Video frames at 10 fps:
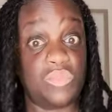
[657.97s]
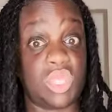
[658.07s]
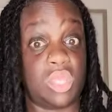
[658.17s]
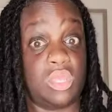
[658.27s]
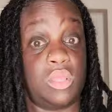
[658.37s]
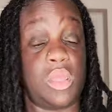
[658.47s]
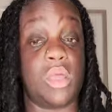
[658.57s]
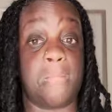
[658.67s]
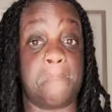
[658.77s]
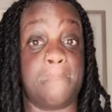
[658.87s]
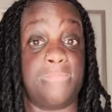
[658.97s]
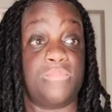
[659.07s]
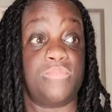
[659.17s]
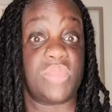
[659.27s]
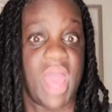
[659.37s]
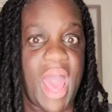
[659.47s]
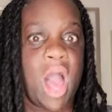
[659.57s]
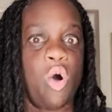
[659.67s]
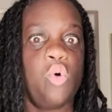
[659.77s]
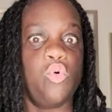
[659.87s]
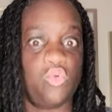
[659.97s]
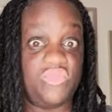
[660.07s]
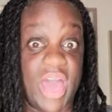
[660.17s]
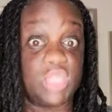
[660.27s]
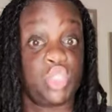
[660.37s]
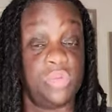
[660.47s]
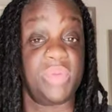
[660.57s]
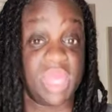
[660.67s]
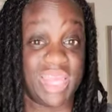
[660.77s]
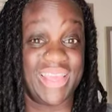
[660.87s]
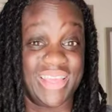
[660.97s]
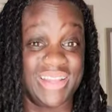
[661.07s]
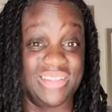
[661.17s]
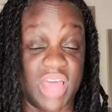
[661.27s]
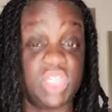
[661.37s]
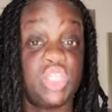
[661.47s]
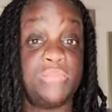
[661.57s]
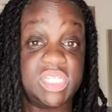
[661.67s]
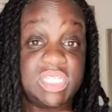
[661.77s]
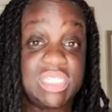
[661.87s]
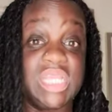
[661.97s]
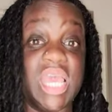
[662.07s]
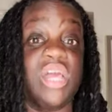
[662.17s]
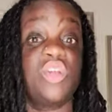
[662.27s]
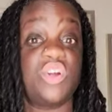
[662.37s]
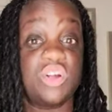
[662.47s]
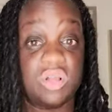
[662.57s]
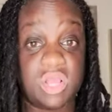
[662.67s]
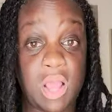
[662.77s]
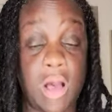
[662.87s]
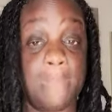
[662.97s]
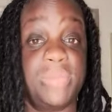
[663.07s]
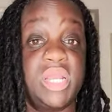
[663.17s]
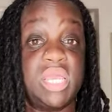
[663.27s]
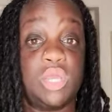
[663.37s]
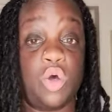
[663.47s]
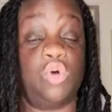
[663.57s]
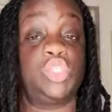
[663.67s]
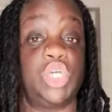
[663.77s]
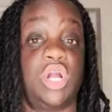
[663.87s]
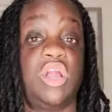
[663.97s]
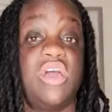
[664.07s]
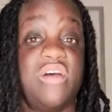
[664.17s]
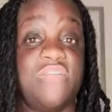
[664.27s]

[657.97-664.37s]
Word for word: how that should be. That should be standard company culture fairness,